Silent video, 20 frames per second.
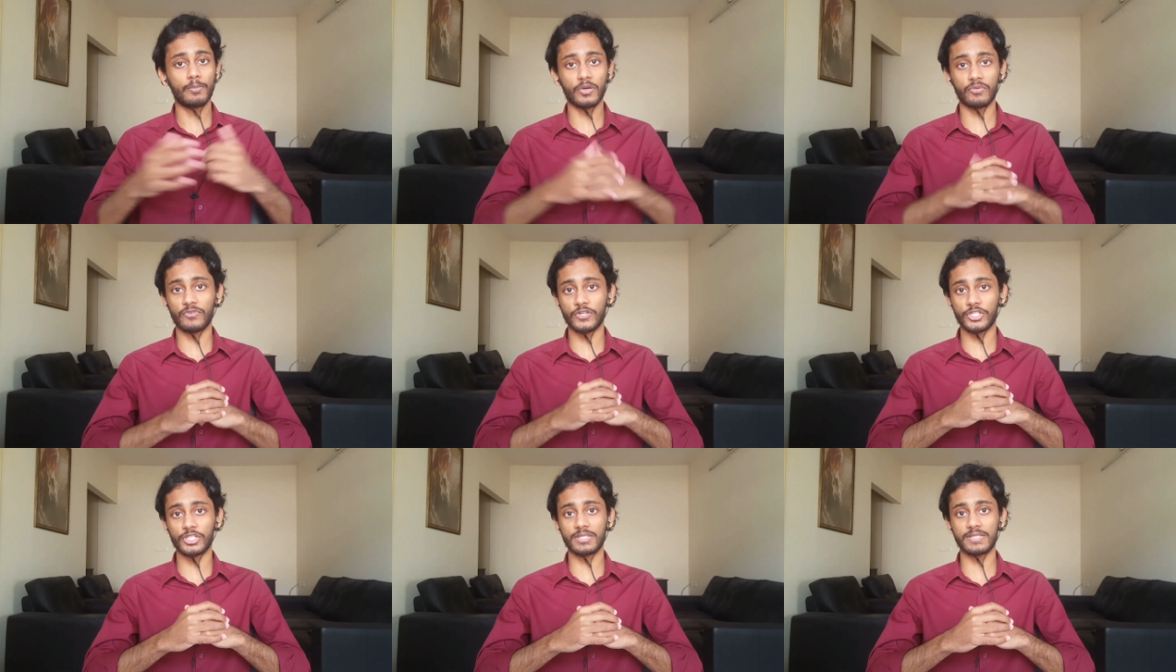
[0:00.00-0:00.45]

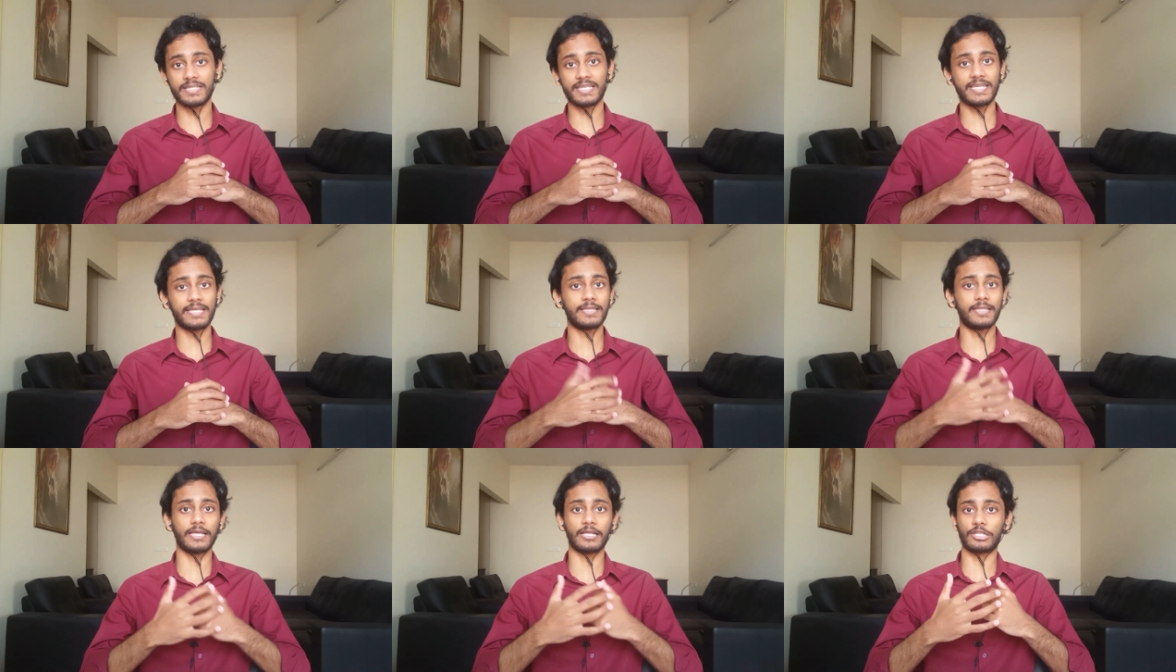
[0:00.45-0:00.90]

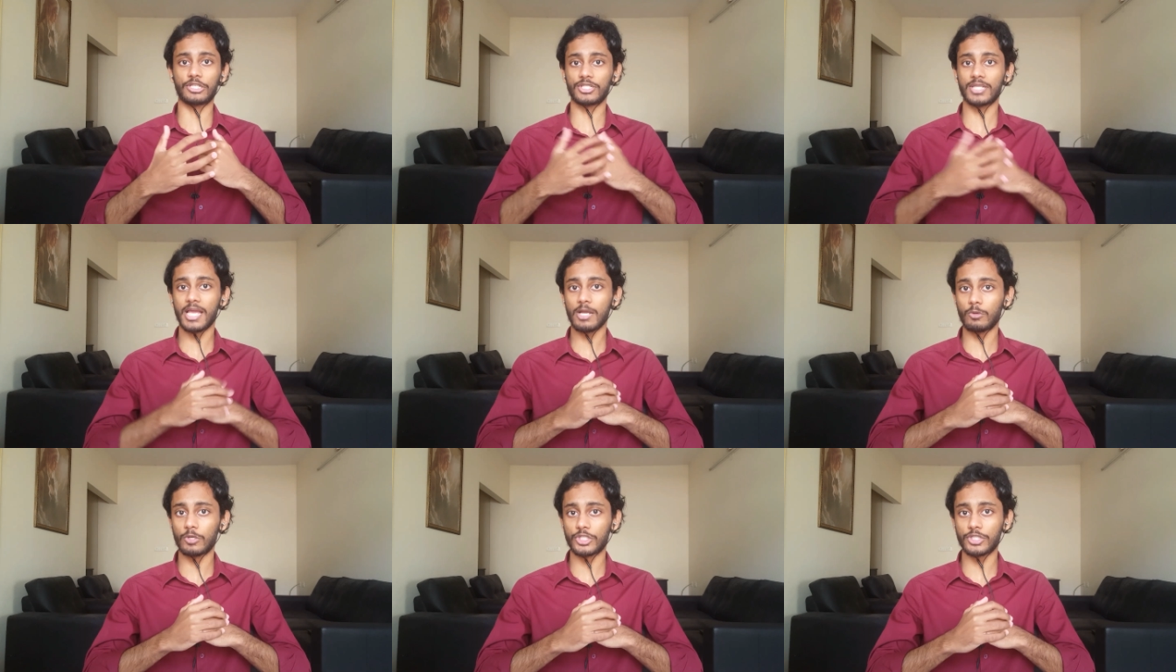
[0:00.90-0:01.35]
proficiency in the English
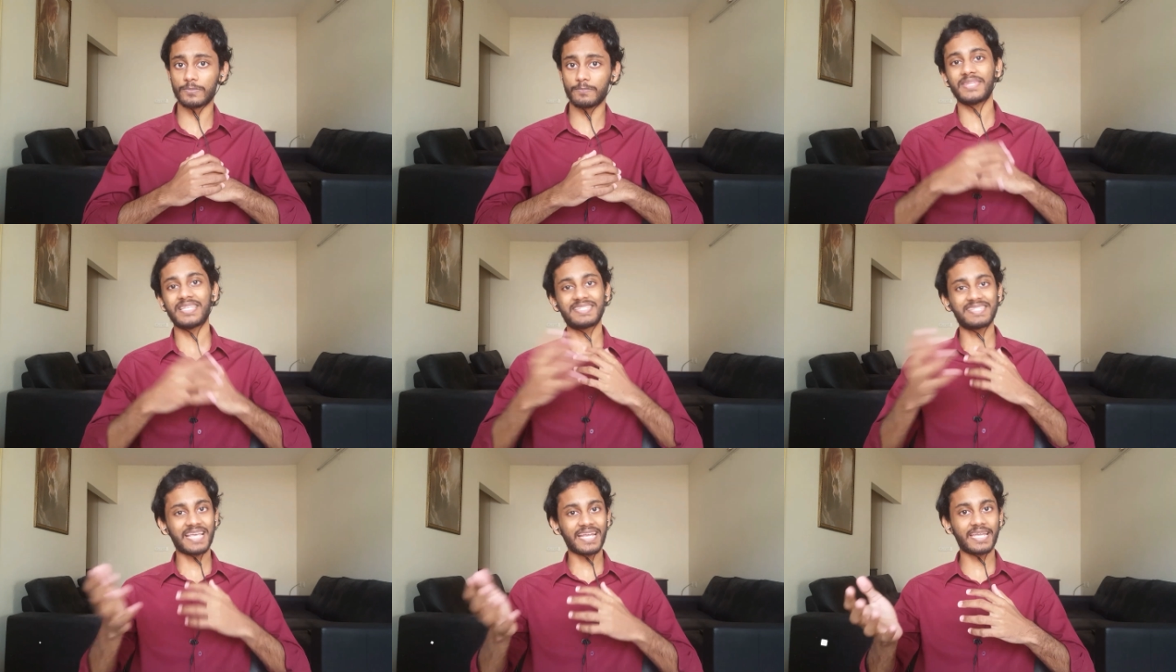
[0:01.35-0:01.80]
language.
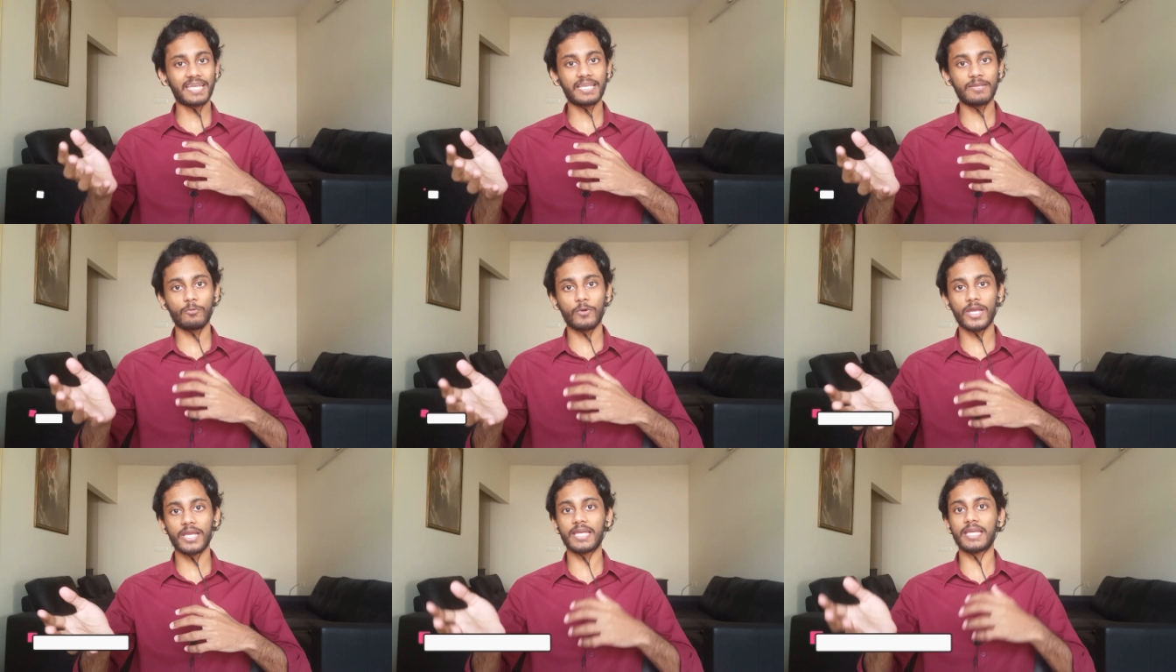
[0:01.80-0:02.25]
The
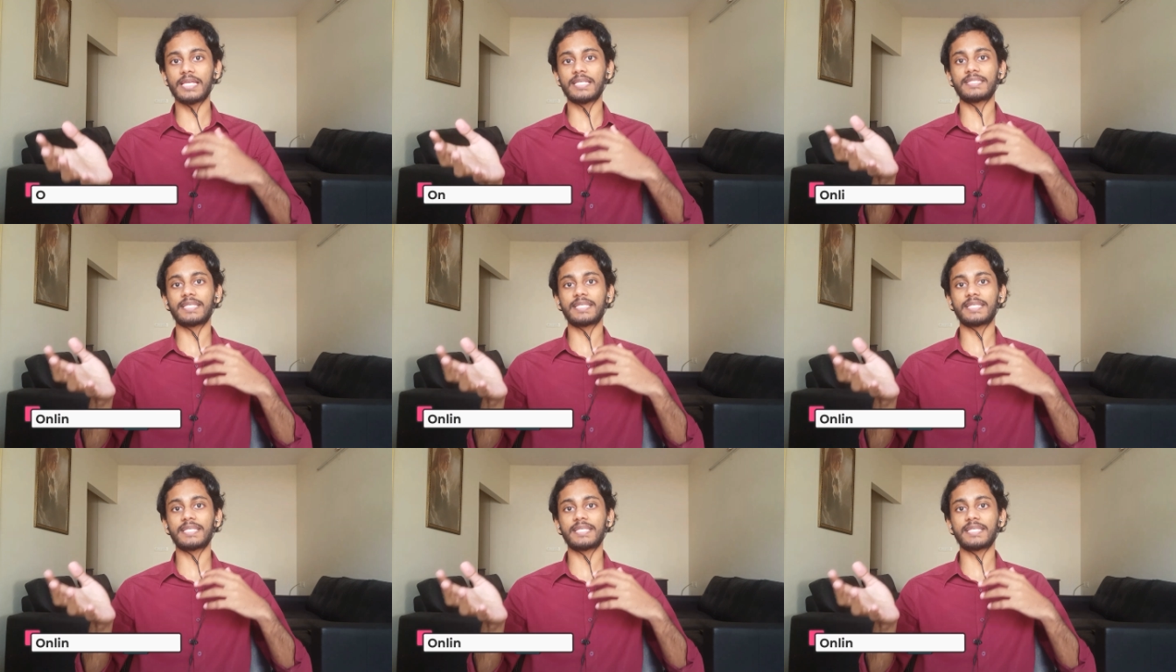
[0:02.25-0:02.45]
second way